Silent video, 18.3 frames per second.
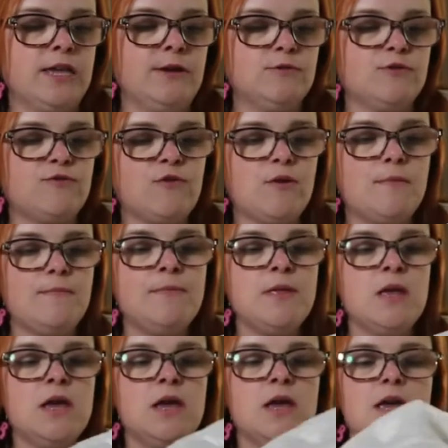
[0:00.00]
It
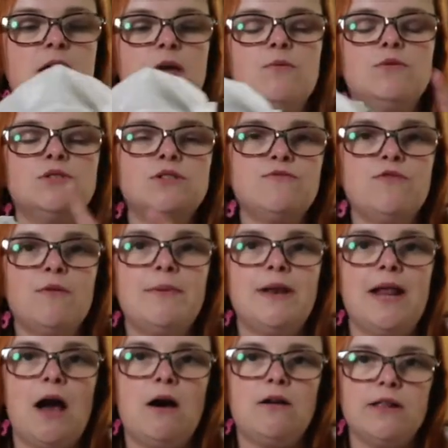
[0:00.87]
wasn't from
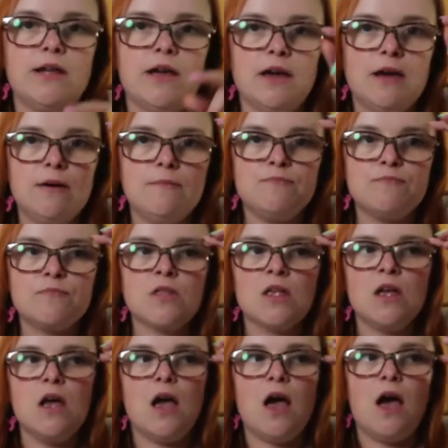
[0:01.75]
an outlet.
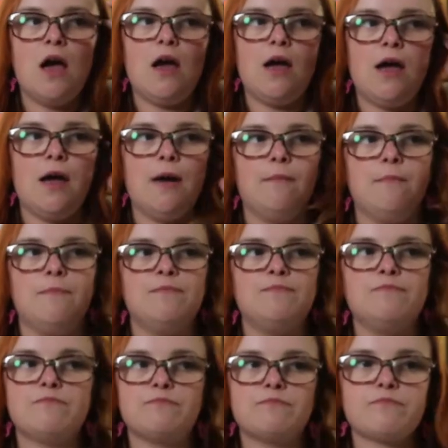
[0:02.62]

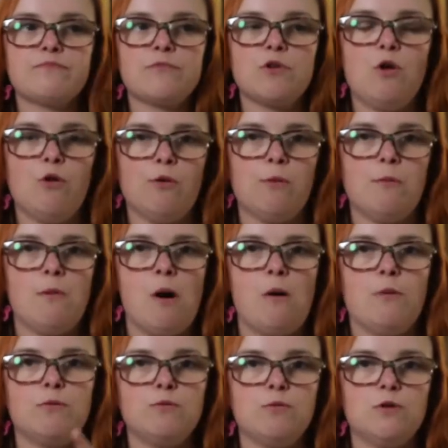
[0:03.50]
Well, the
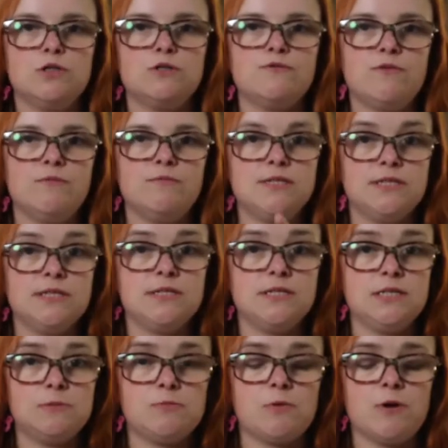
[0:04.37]
mug was from
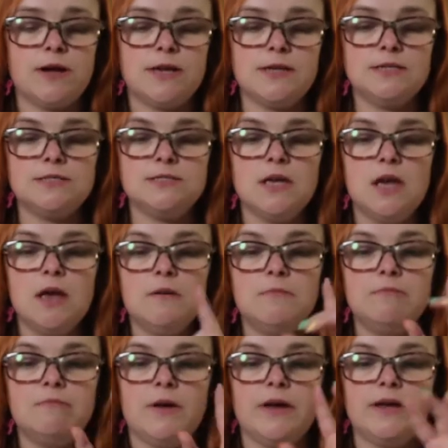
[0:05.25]
Disney Springs,
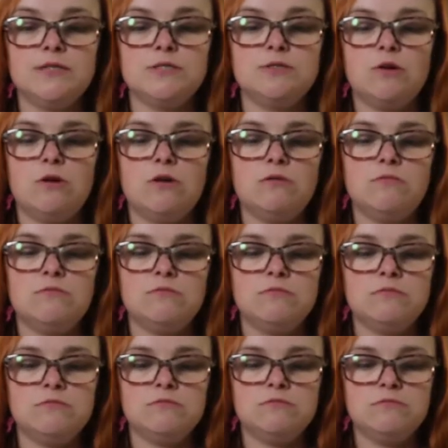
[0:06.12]
but it's not
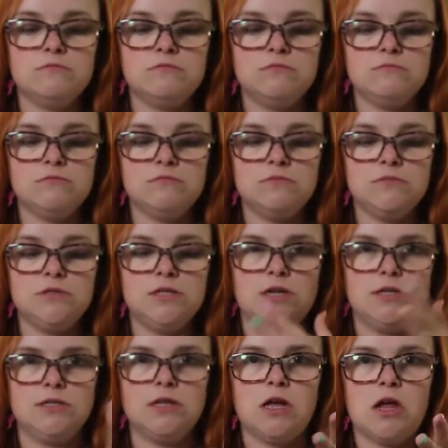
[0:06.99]

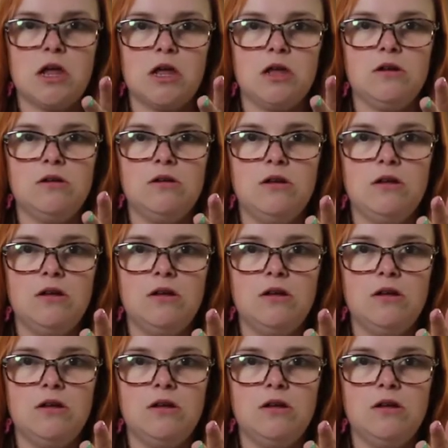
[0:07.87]
Disney,